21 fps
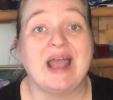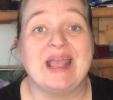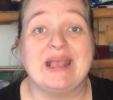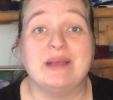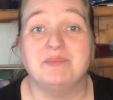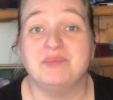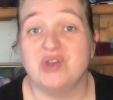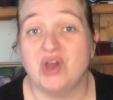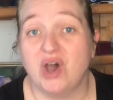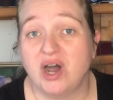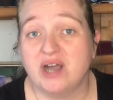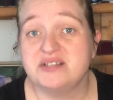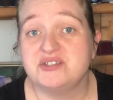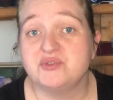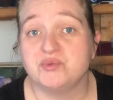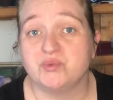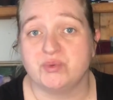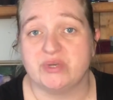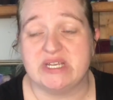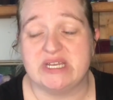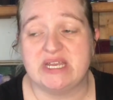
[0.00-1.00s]
I am not
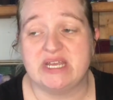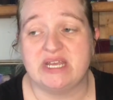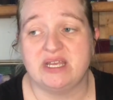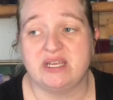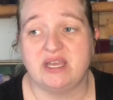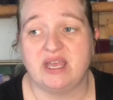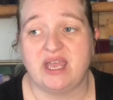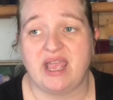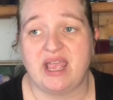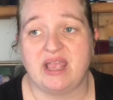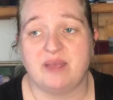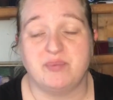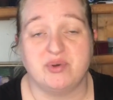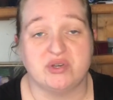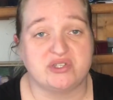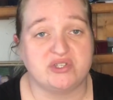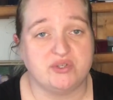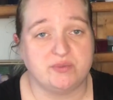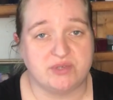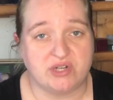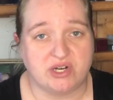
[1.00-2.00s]
reading a
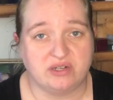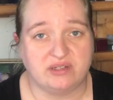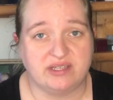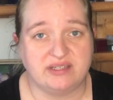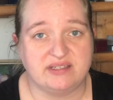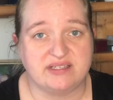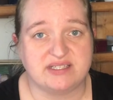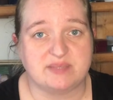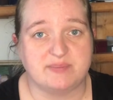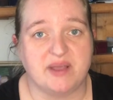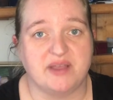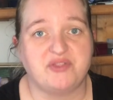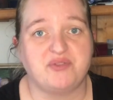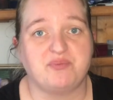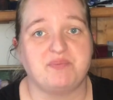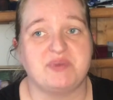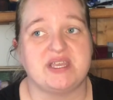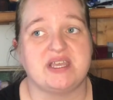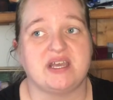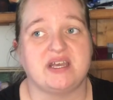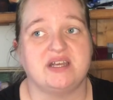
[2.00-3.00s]
BookTube Darling this
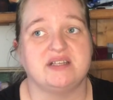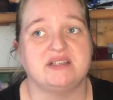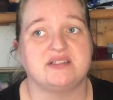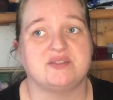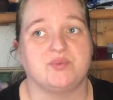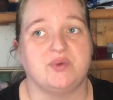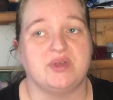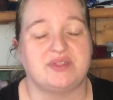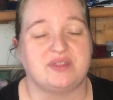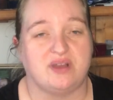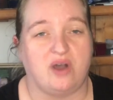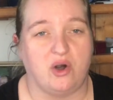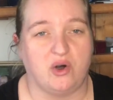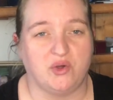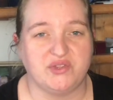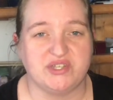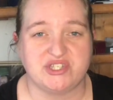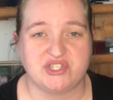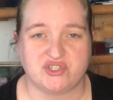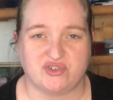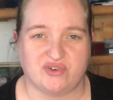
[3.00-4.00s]
month because with all
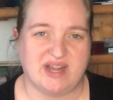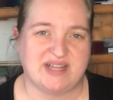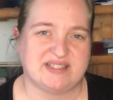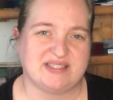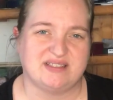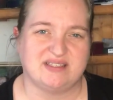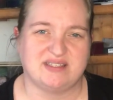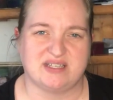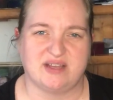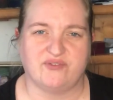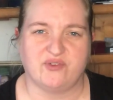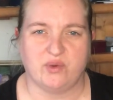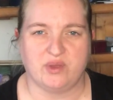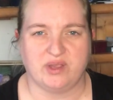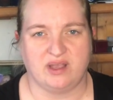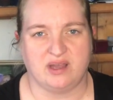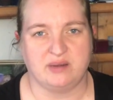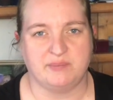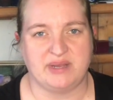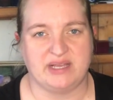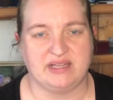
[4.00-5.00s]
the stress and stuff
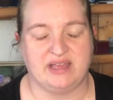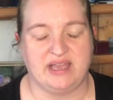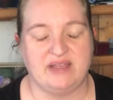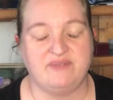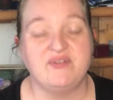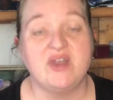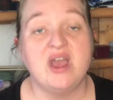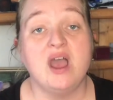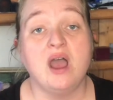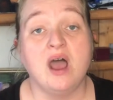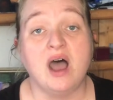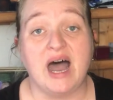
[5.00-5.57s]
going on in my life,